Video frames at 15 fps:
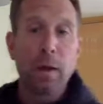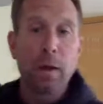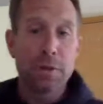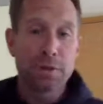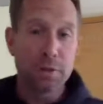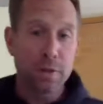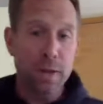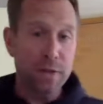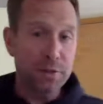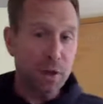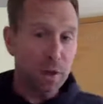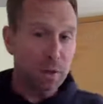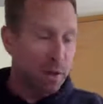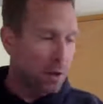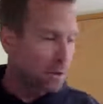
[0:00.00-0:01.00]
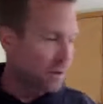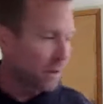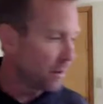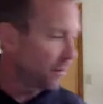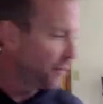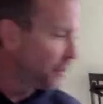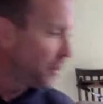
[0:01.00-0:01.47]
So that's all the notes
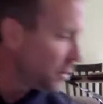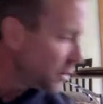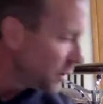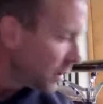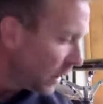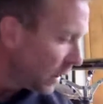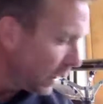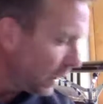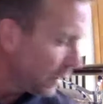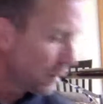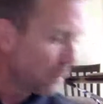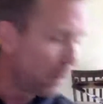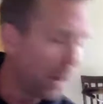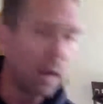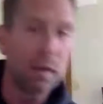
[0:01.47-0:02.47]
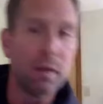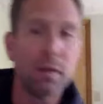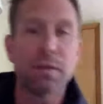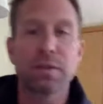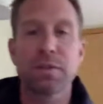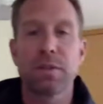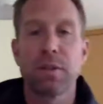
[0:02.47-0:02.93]
on the flute and the
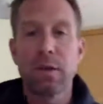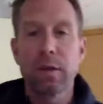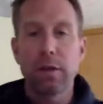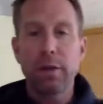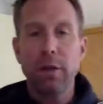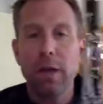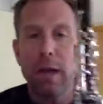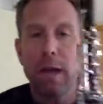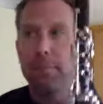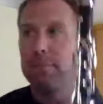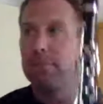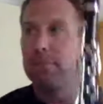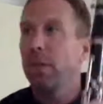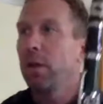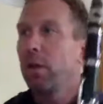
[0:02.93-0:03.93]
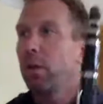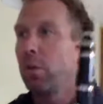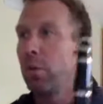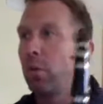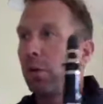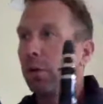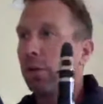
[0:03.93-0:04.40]
bells. Clarinet,
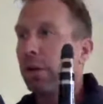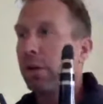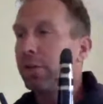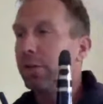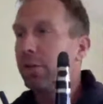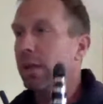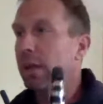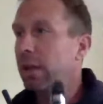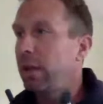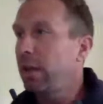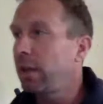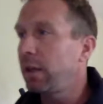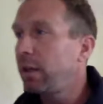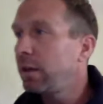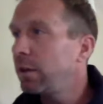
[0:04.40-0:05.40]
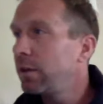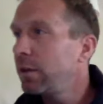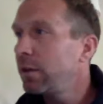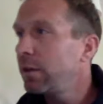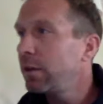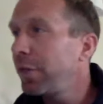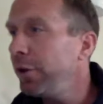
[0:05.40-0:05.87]
we're gonna look at the
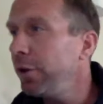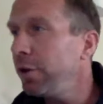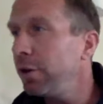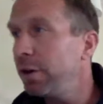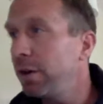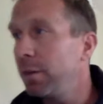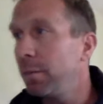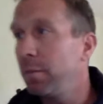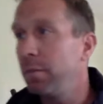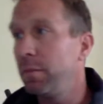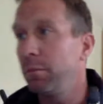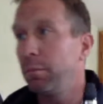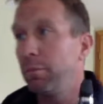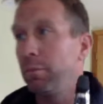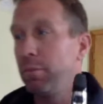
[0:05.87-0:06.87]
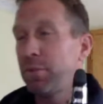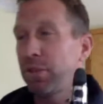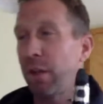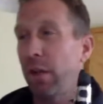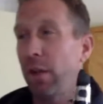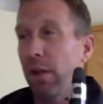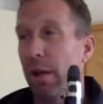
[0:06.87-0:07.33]
3rd
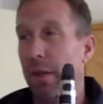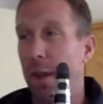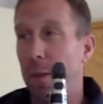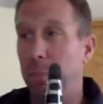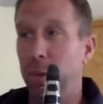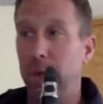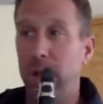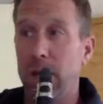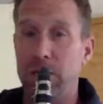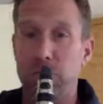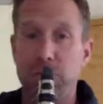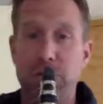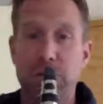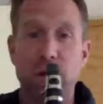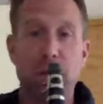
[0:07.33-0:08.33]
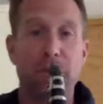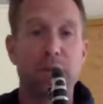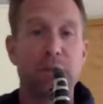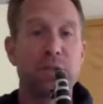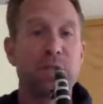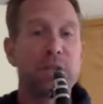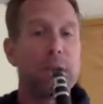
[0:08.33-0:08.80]
scale on that page, and we start with your
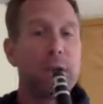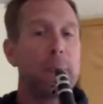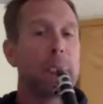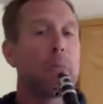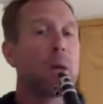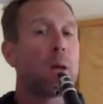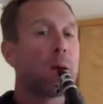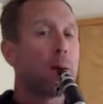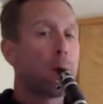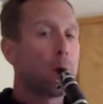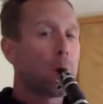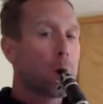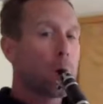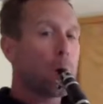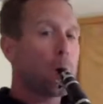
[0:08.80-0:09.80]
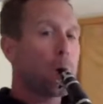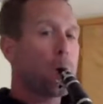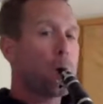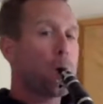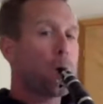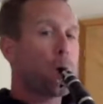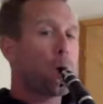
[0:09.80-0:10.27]
C.
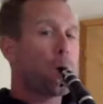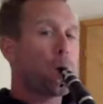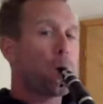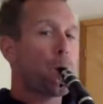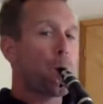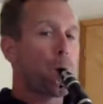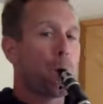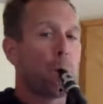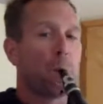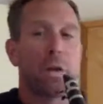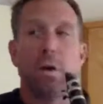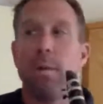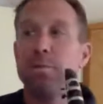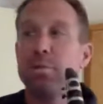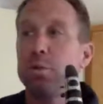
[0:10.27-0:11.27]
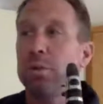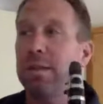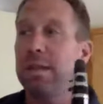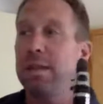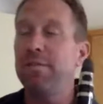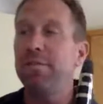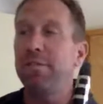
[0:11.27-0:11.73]
We go up to
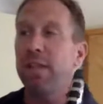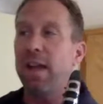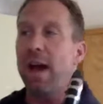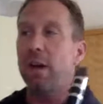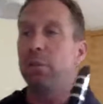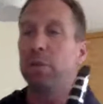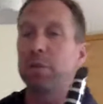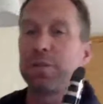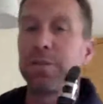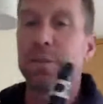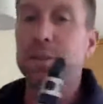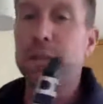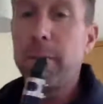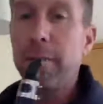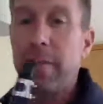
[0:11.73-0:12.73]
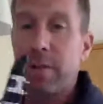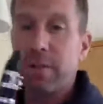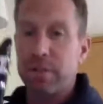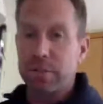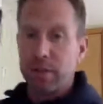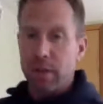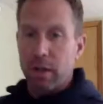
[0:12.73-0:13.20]
E flat, which for some of us
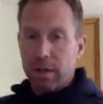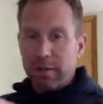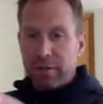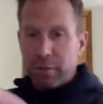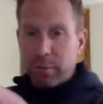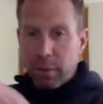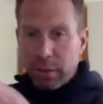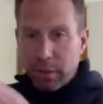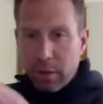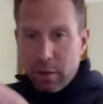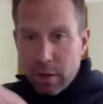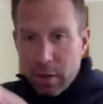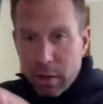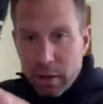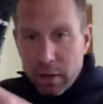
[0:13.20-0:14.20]
is unfamiliar.